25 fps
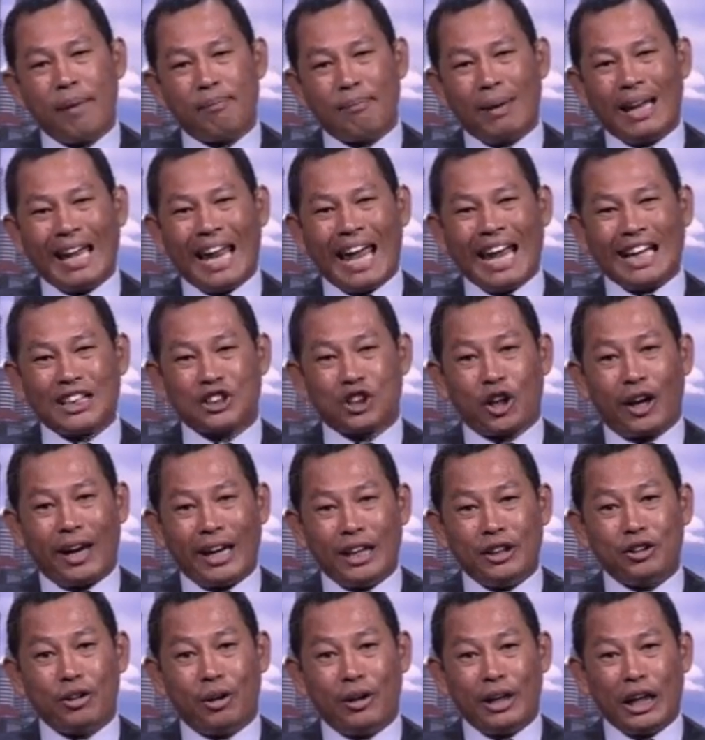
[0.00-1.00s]

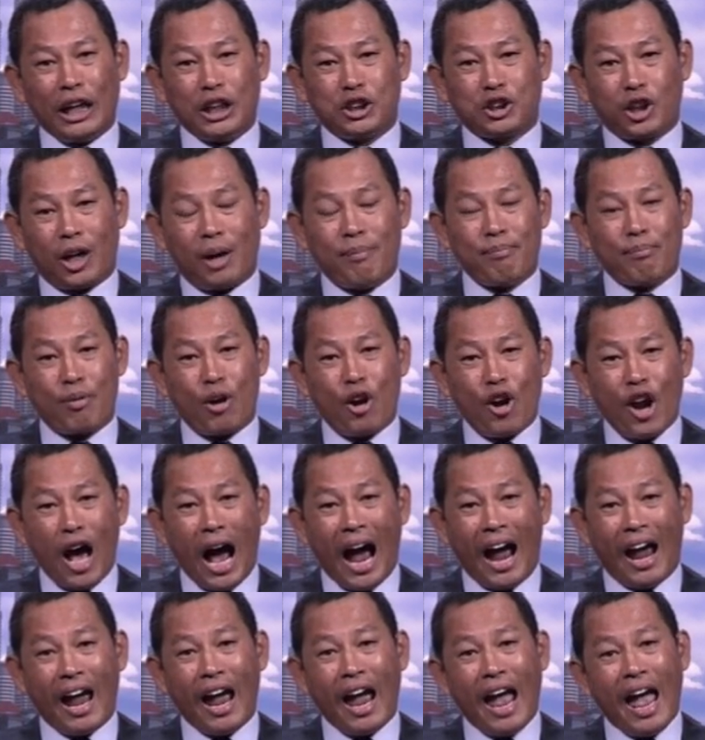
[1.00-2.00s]
Malaysia, Indonesia, and
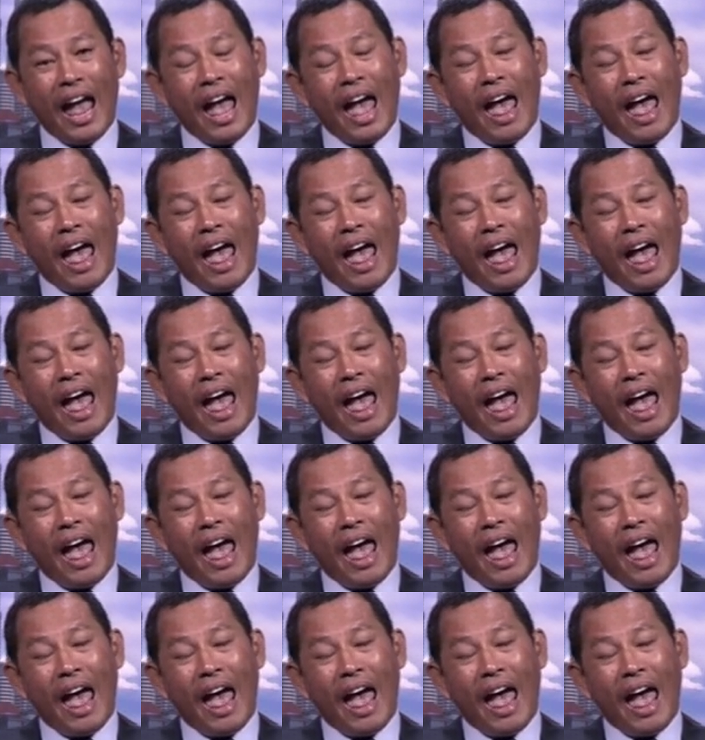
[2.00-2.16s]
Brunei,